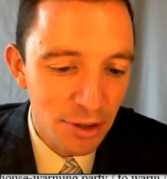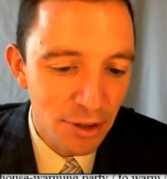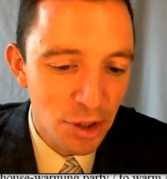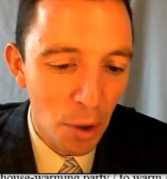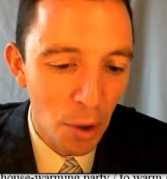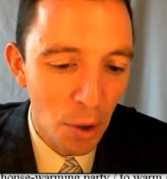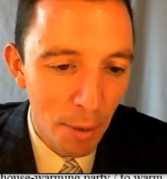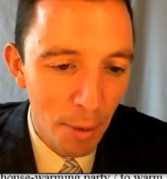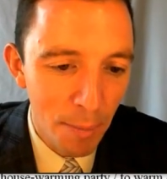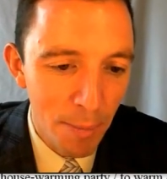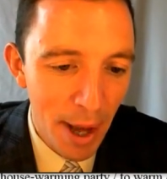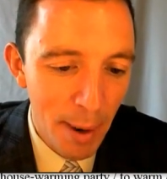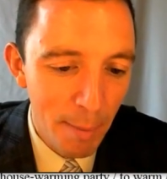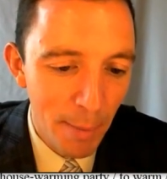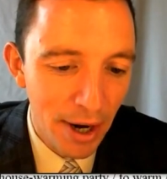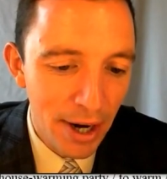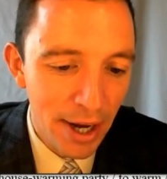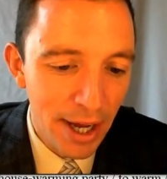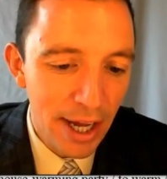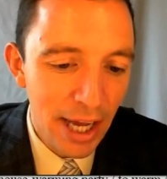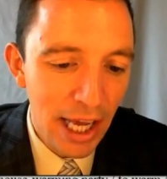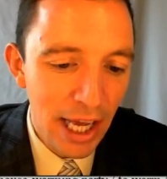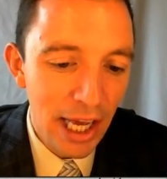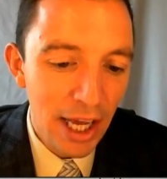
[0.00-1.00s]
So remember,
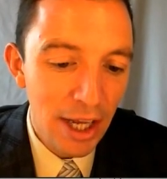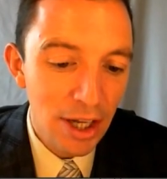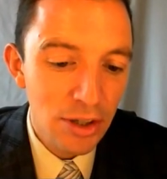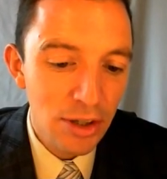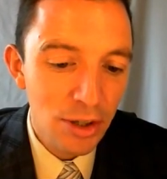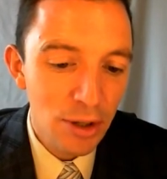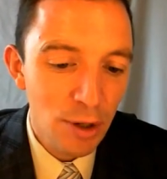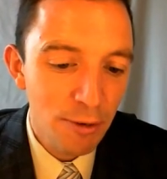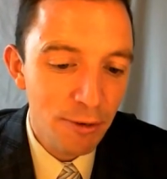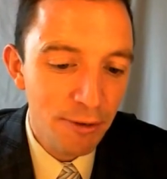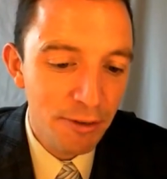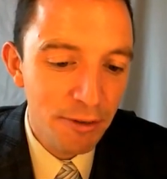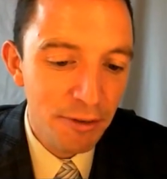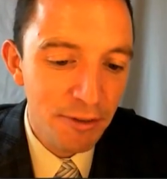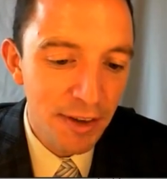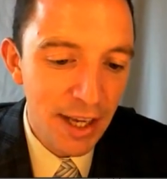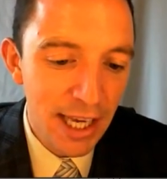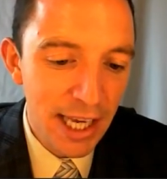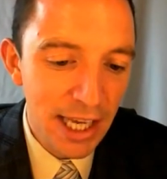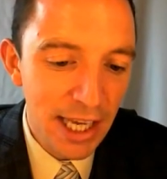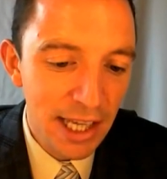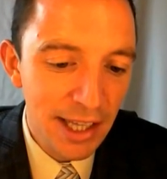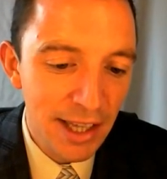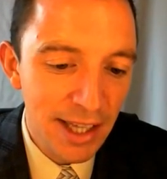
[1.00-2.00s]
to
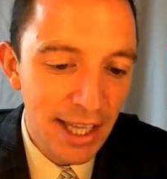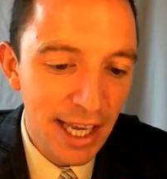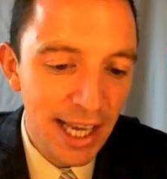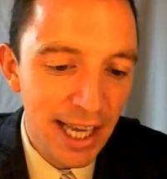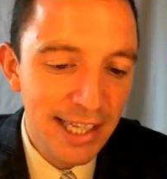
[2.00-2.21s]
feel